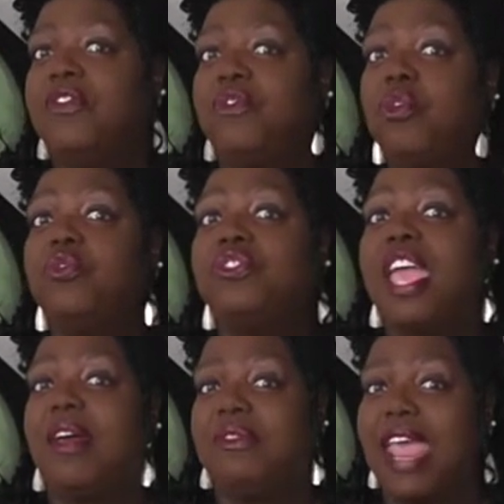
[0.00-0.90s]
Fruits
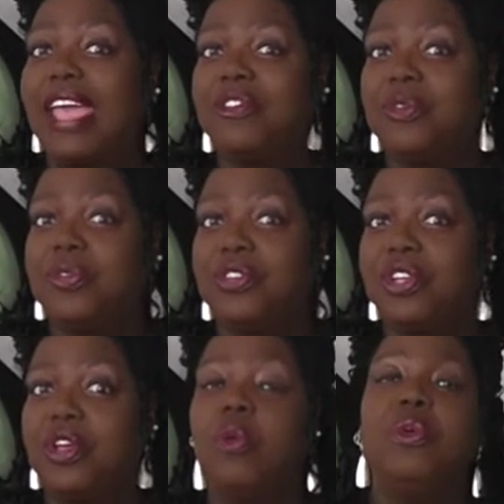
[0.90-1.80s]
have natural
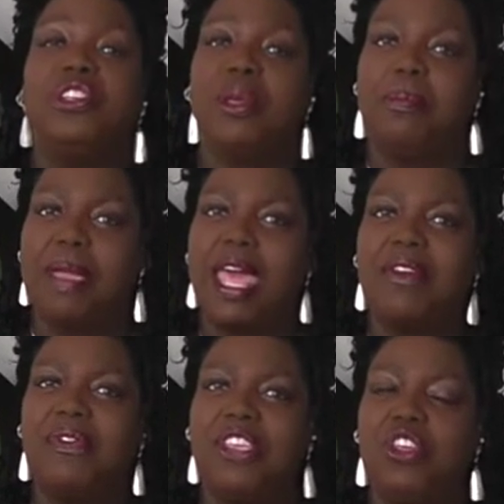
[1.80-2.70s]
sugar, which are
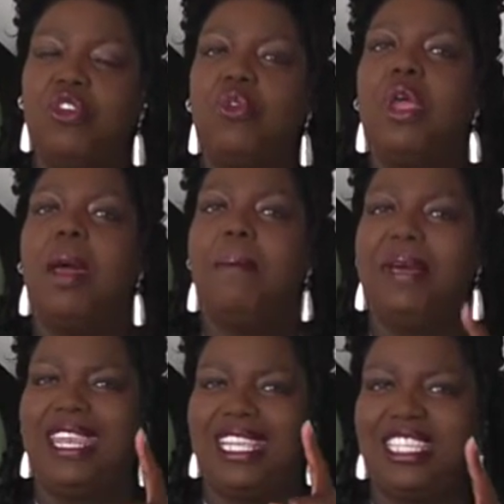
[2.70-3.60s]
better for you,
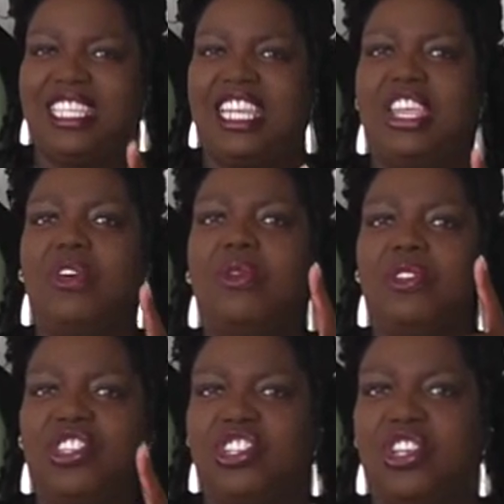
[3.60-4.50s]
but it's still
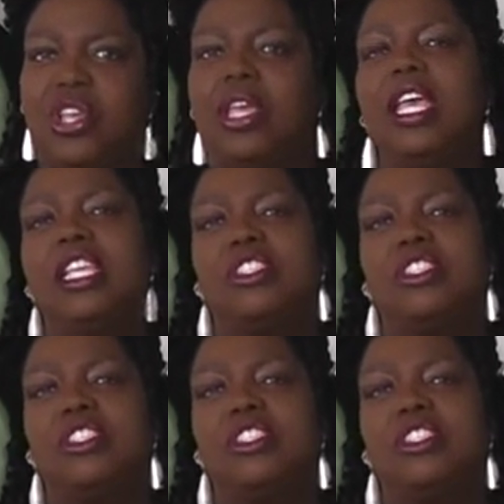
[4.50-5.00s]
sugar.